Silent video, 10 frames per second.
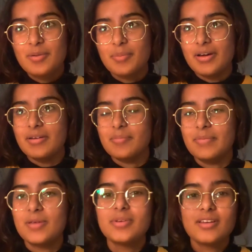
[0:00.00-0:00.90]
But
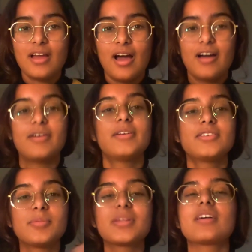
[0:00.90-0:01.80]
maybe
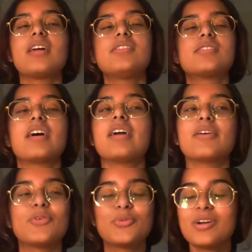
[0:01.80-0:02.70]
something that I say
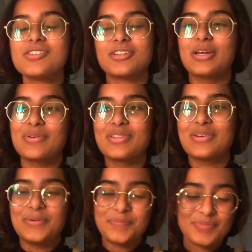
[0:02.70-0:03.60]
will resonate with
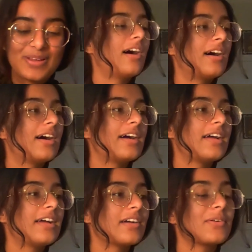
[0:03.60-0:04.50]
you.
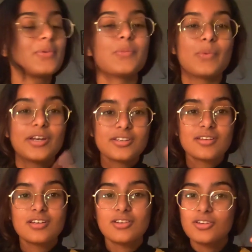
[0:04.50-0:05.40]
I went
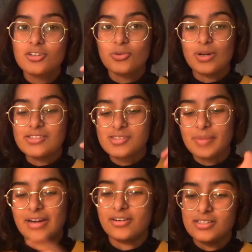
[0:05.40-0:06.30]
to run some
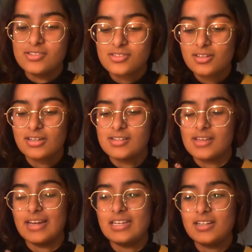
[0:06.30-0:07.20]
errands because
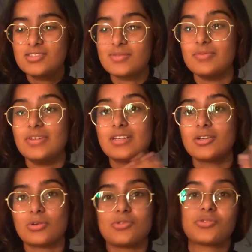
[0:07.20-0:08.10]
I needed some
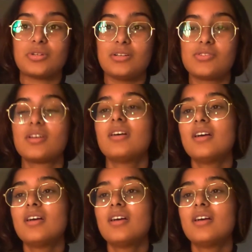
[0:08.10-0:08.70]
vegan groceries.